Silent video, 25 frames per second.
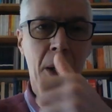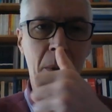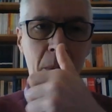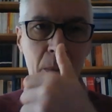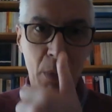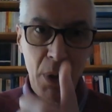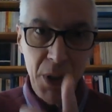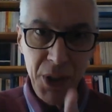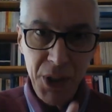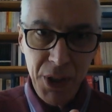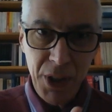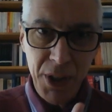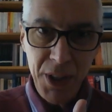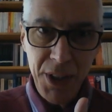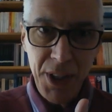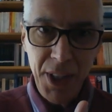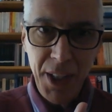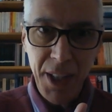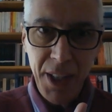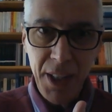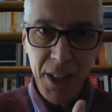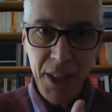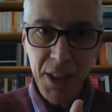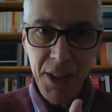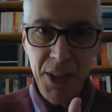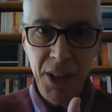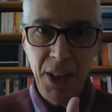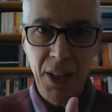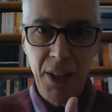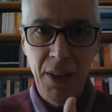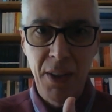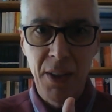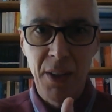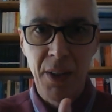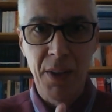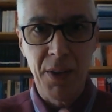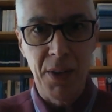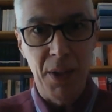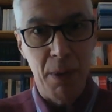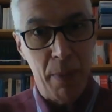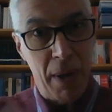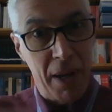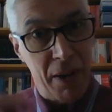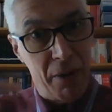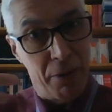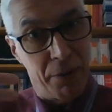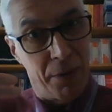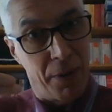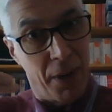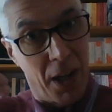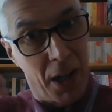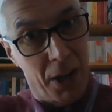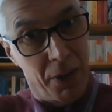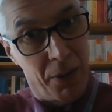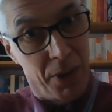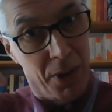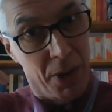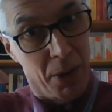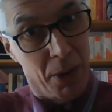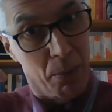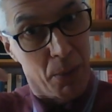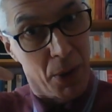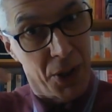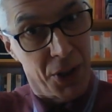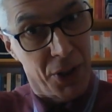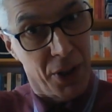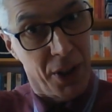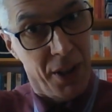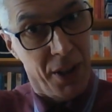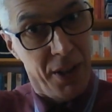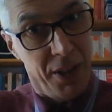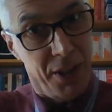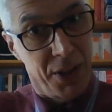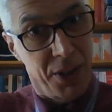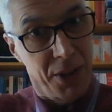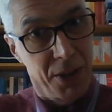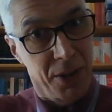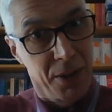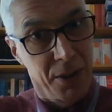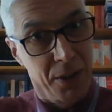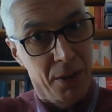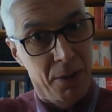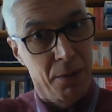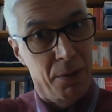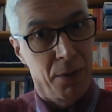musketeers, the men firing the muskets,